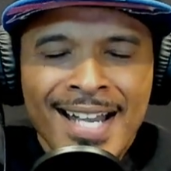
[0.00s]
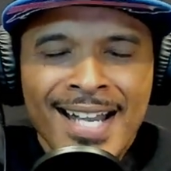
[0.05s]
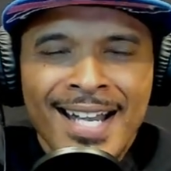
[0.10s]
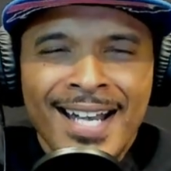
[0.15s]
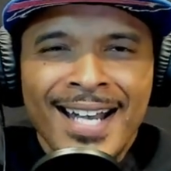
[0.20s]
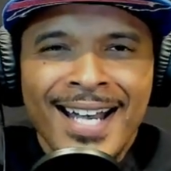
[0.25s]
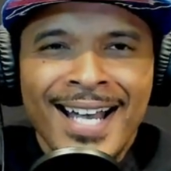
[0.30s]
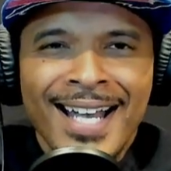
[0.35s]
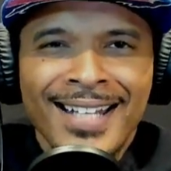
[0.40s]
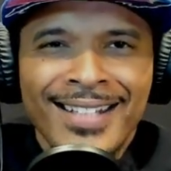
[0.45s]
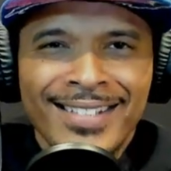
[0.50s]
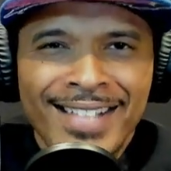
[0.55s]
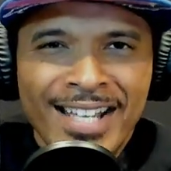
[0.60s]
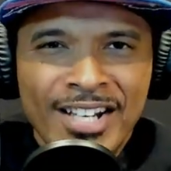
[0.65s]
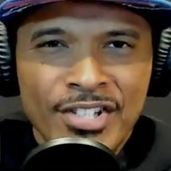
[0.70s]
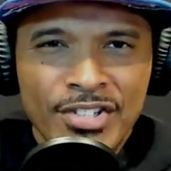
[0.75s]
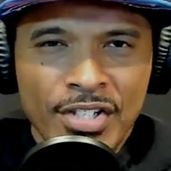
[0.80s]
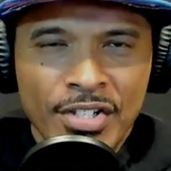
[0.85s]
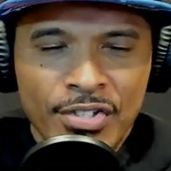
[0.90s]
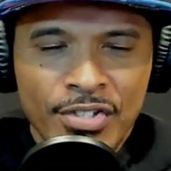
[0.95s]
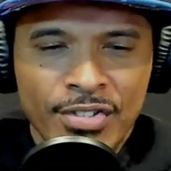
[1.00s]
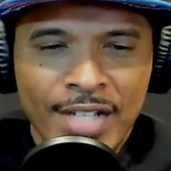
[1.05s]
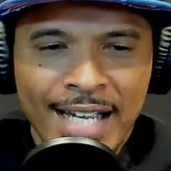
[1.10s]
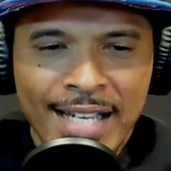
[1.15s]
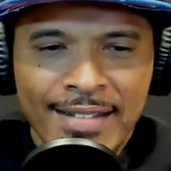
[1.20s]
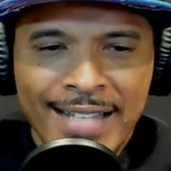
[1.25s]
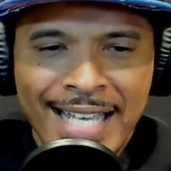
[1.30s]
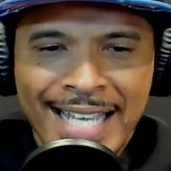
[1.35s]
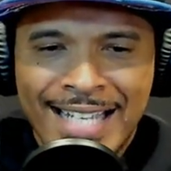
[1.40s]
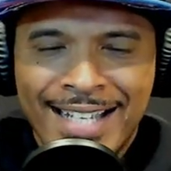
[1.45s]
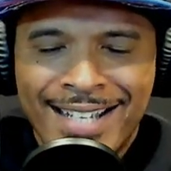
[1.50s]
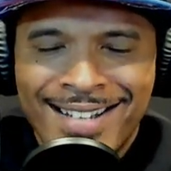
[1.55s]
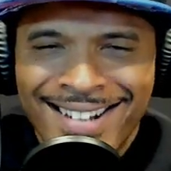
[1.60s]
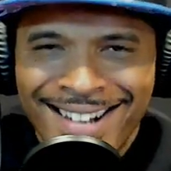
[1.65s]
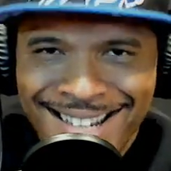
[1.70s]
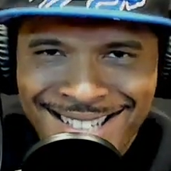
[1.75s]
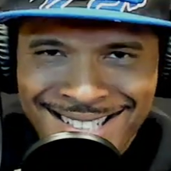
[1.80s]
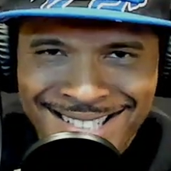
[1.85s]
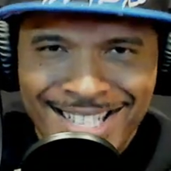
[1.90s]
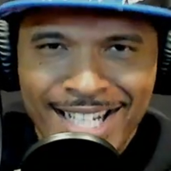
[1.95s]
let's just say they
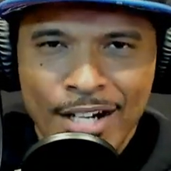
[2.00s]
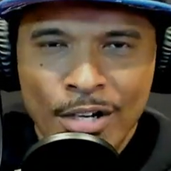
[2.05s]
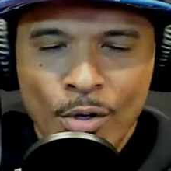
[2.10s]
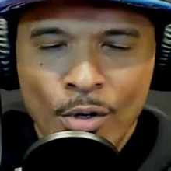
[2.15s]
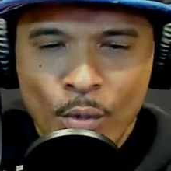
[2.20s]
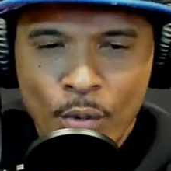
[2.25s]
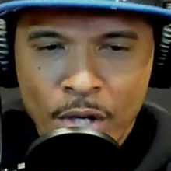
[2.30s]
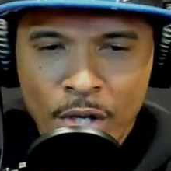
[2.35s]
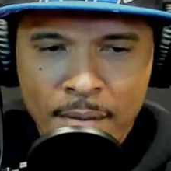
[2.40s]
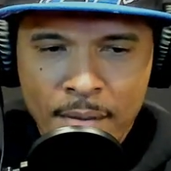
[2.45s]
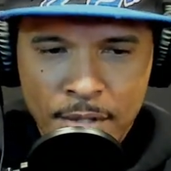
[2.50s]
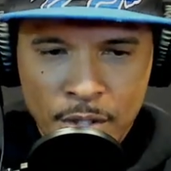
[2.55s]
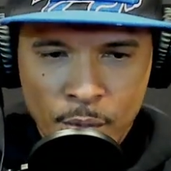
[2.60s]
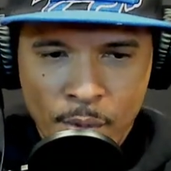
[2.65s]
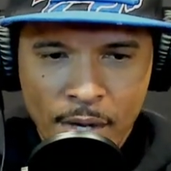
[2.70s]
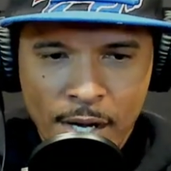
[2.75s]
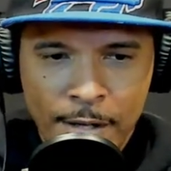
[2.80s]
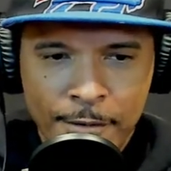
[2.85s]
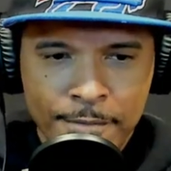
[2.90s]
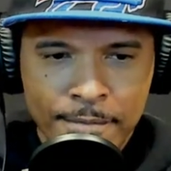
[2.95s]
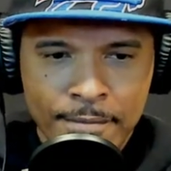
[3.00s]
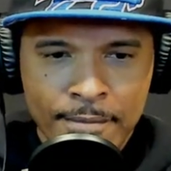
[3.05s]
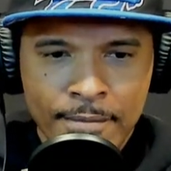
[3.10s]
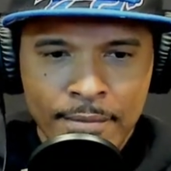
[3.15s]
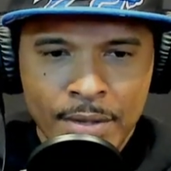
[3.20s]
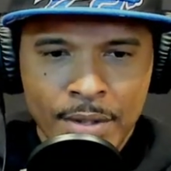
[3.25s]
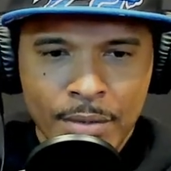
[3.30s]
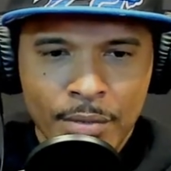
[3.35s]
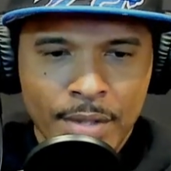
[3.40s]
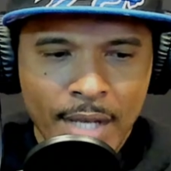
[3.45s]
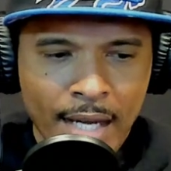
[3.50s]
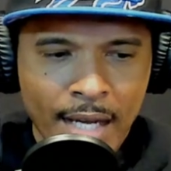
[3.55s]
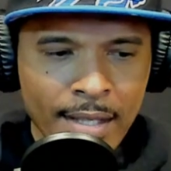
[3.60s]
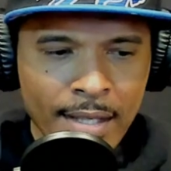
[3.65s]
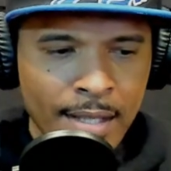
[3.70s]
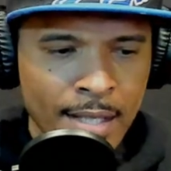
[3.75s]
cut Darrell Williams as well, okay?